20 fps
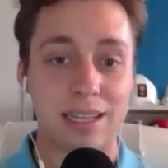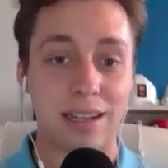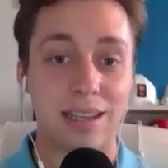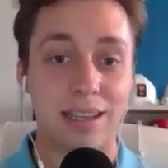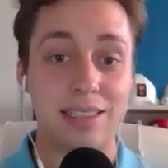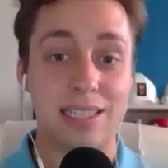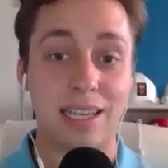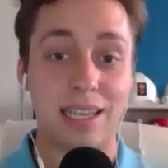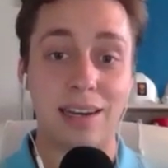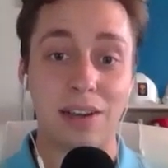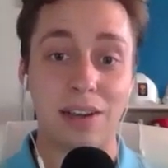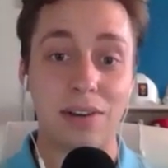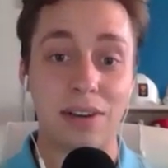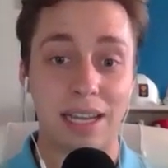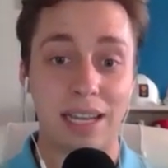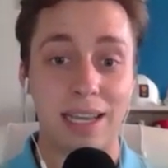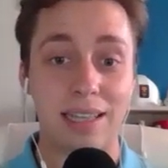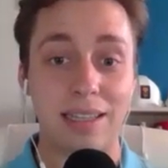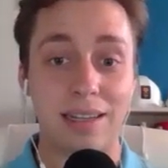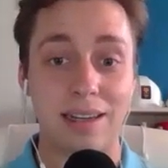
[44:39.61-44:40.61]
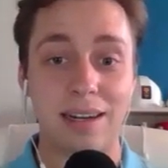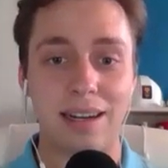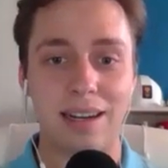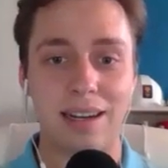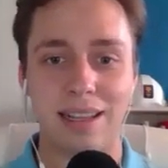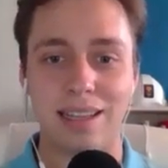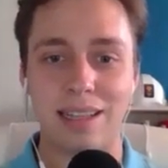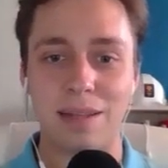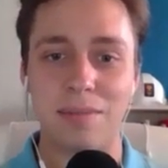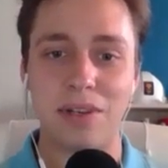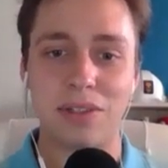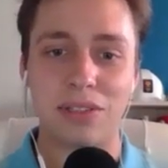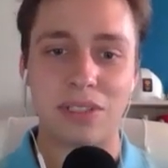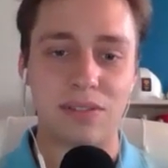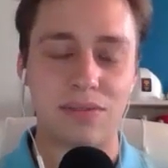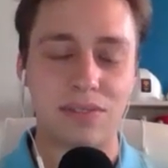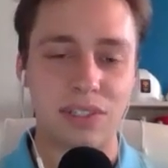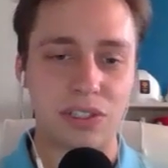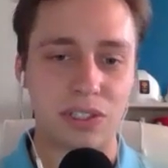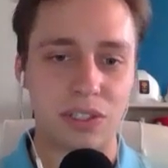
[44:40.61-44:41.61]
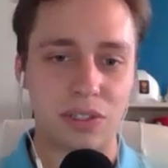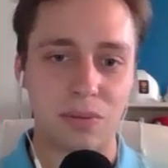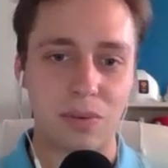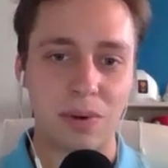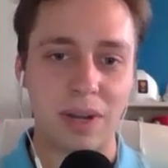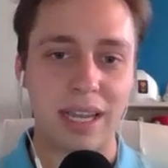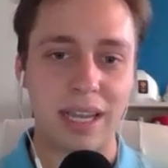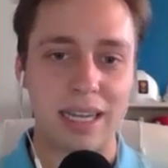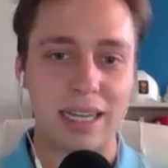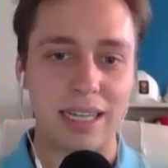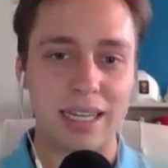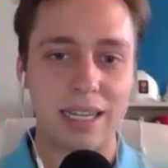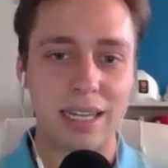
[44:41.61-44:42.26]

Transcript: is going to go together in the most efficient way